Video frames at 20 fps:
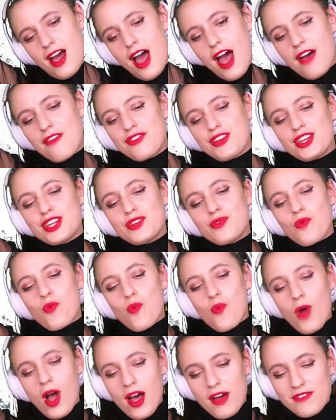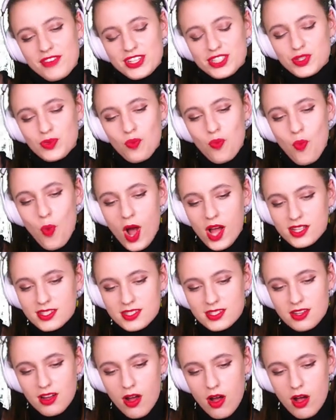Of its once
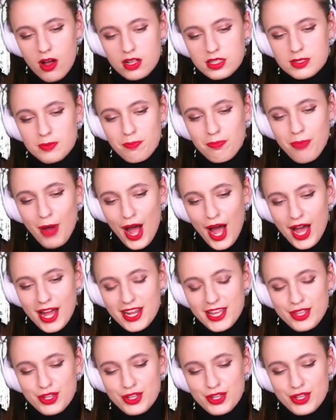called body,